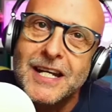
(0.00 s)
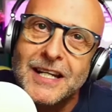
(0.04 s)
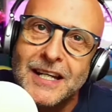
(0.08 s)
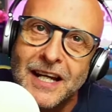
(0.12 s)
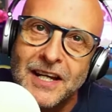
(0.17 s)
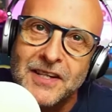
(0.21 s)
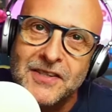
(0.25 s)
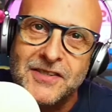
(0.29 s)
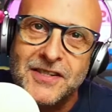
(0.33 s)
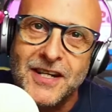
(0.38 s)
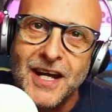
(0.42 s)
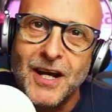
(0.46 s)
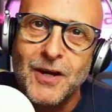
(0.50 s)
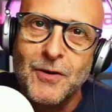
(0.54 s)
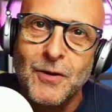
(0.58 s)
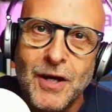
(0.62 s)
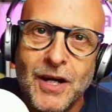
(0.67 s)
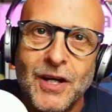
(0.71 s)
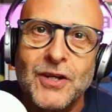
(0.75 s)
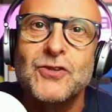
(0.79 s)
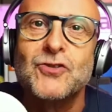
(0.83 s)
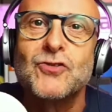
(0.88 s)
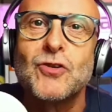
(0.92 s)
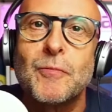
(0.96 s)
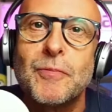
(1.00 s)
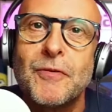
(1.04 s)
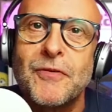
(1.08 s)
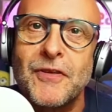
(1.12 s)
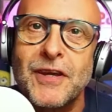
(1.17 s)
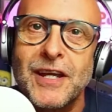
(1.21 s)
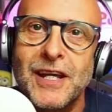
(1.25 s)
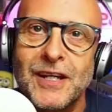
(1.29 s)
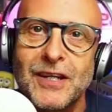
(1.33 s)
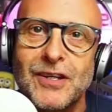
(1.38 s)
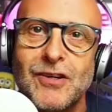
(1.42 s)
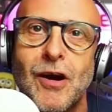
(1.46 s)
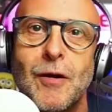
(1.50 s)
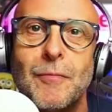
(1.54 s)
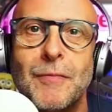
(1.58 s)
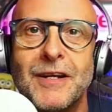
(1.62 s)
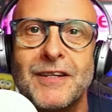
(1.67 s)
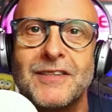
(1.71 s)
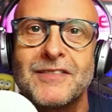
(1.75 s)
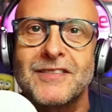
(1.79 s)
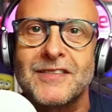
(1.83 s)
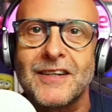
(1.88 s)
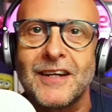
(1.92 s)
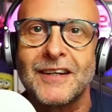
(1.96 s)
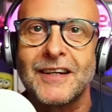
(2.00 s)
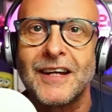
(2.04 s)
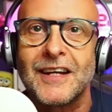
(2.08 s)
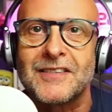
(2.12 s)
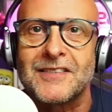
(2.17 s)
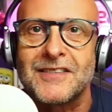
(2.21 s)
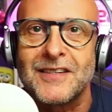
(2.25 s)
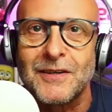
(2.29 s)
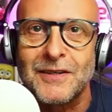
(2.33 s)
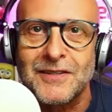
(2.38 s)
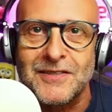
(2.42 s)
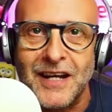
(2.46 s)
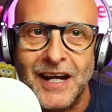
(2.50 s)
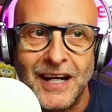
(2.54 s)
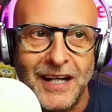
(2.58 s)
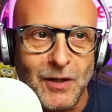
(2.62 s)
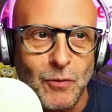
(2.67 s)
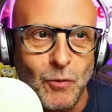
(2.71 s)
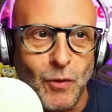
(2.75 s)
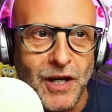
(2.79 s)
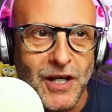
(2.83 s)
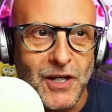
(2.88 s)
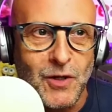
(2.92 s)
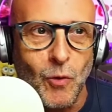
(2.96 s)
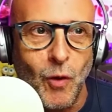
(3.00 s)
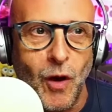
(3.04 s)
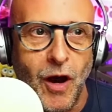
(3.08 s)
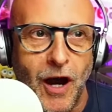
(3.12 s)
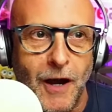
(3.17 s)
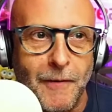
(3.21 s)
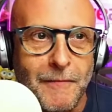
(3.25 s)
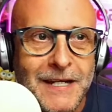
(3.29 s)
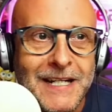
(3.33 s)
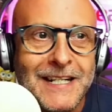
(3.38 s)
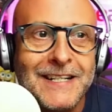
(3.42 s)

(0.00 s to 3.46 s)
Let us know, drop a thing in the comments and let us know exactly where you are.